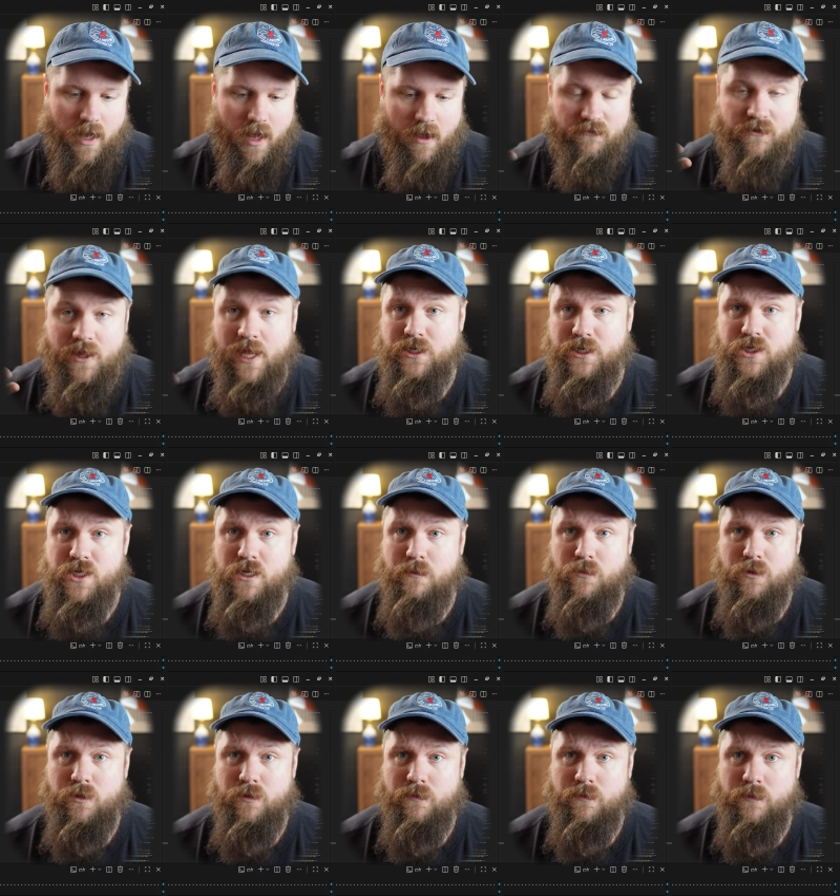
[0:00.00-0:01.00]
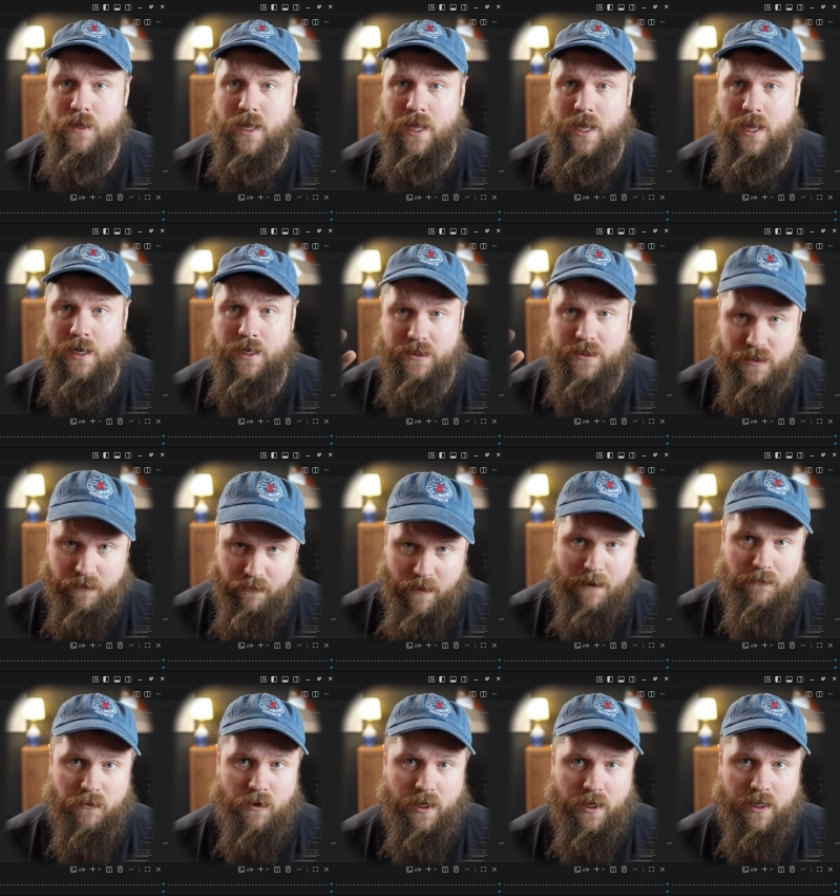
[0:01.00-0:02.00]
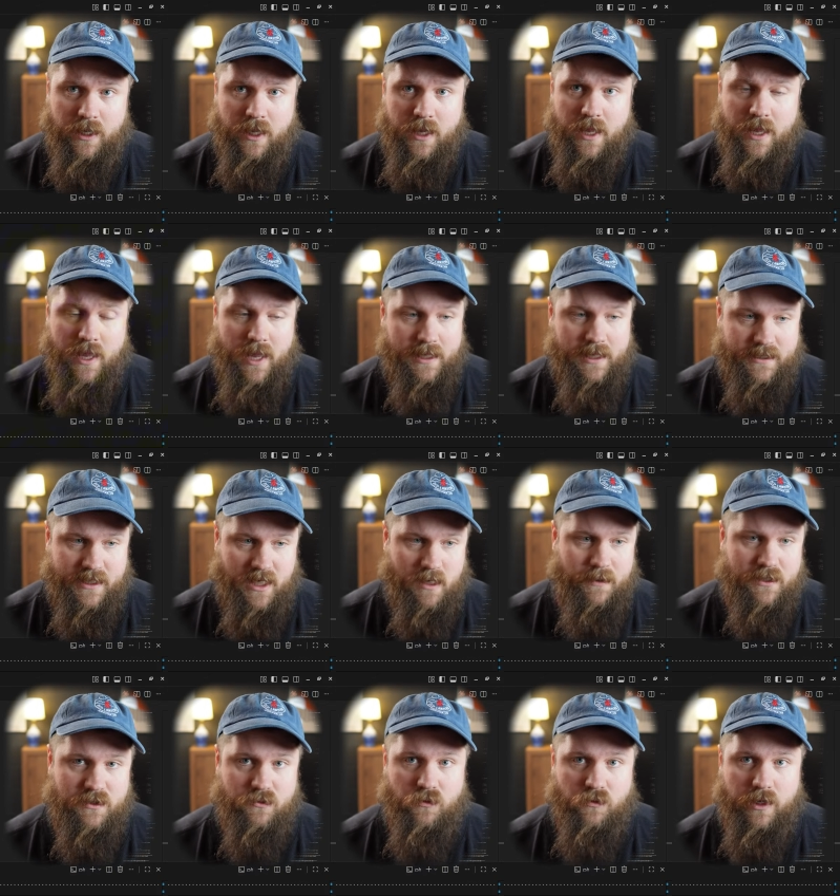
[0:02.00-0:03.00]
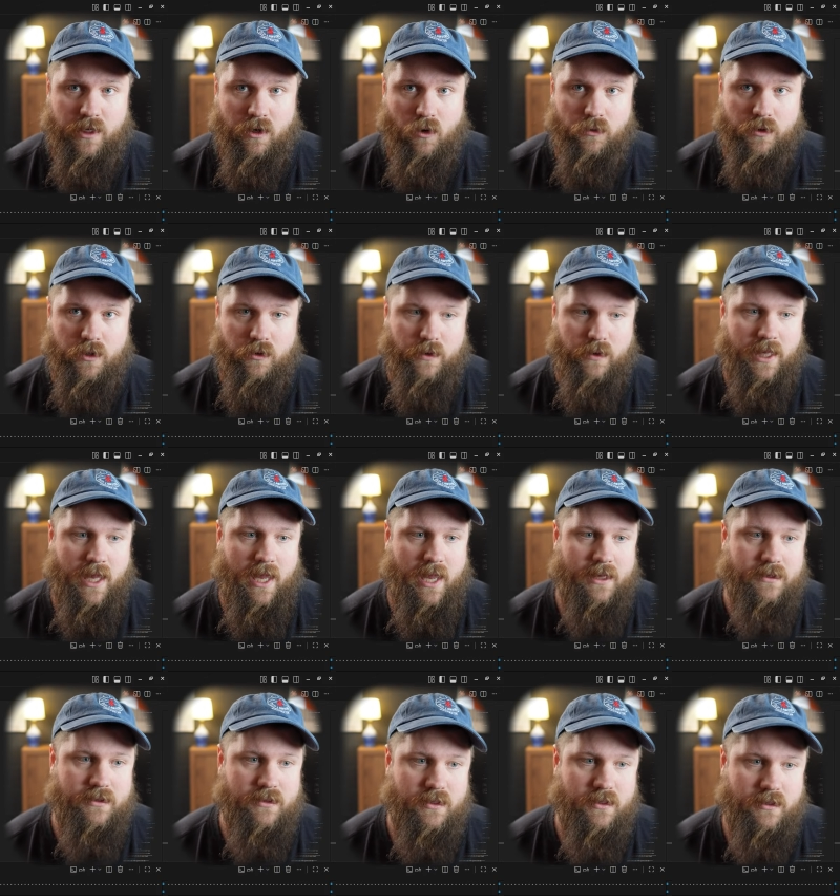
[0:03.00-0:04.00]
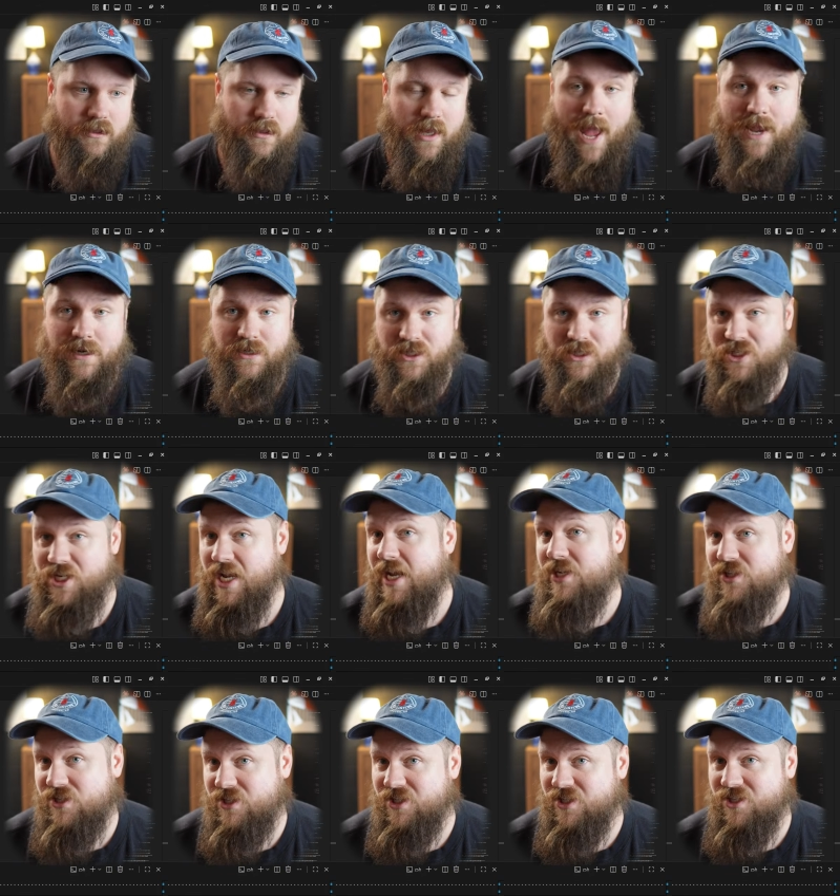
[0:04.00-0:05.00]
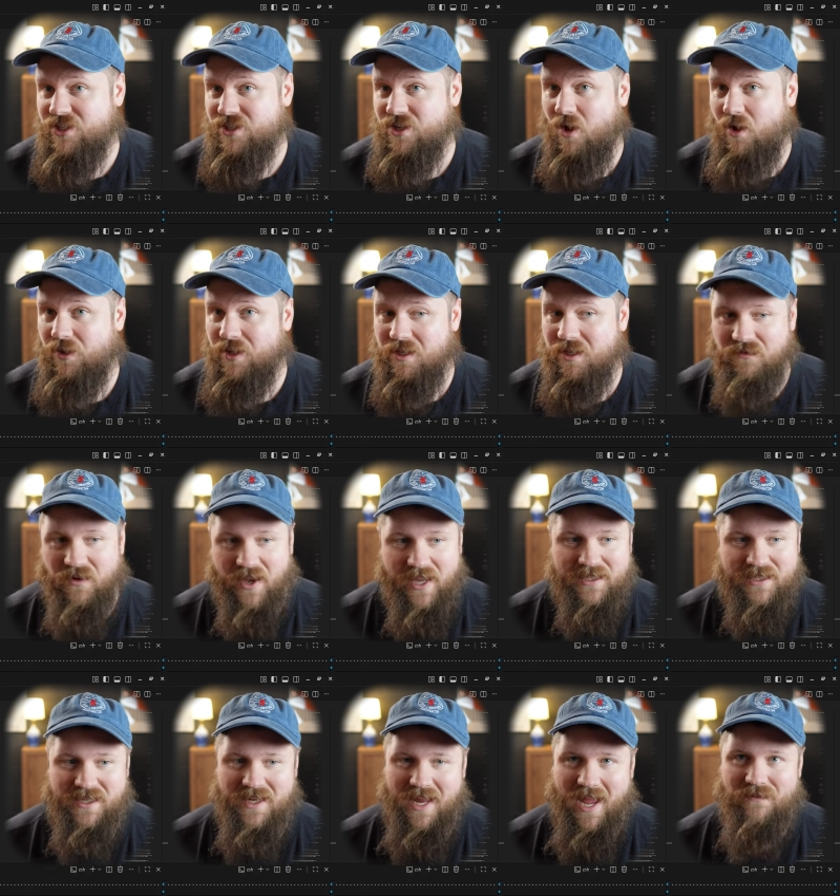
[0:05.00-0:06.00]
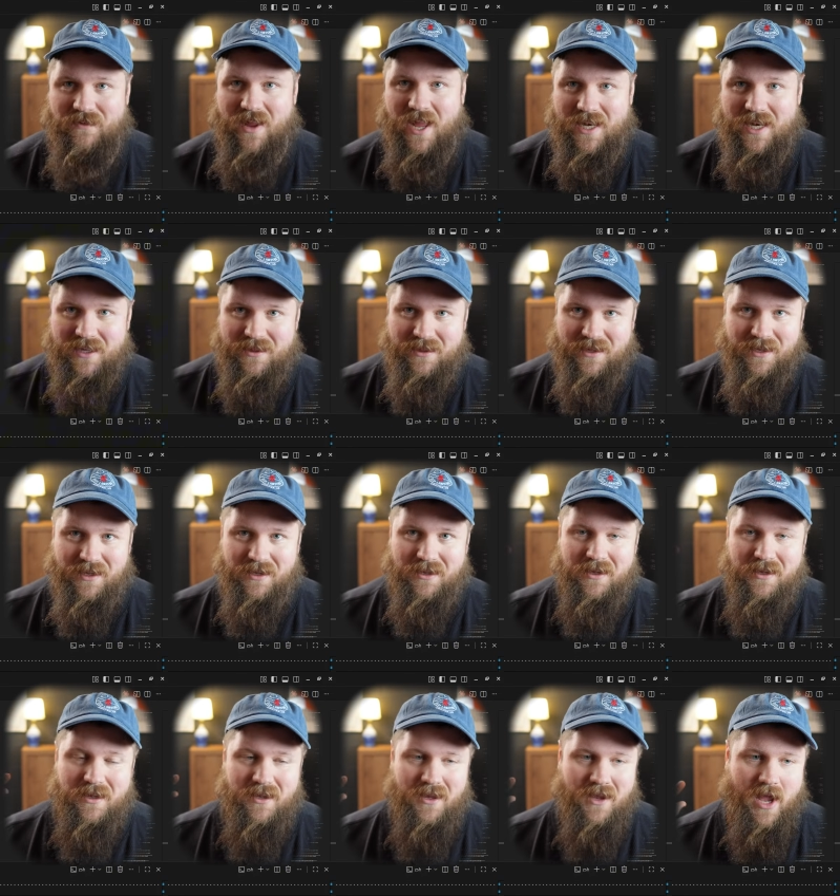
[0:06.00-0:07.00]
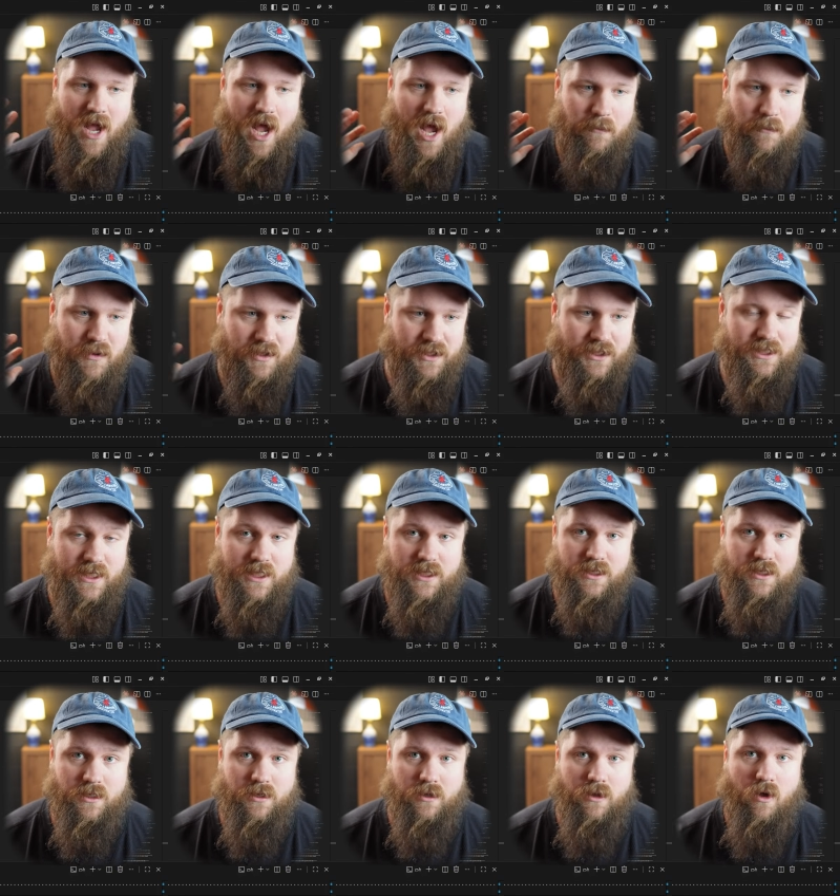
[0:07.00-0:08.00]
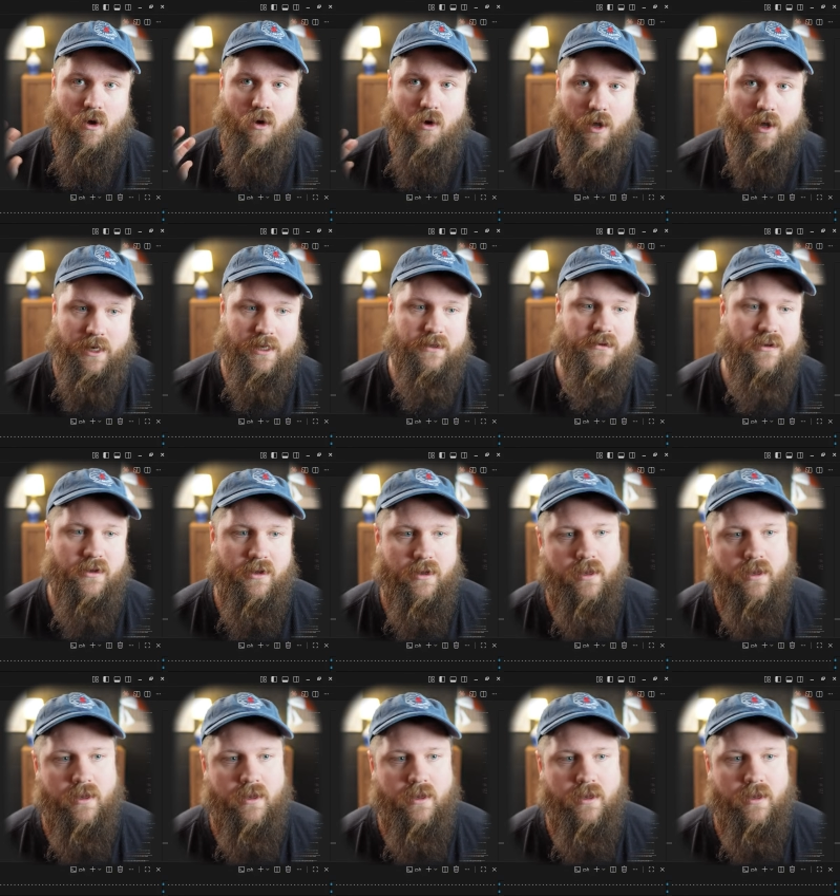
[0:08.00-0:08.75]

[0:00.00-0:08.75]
flash chip and into memory, it's set up as read only. We can't actually change this on the device and have anything persist on it.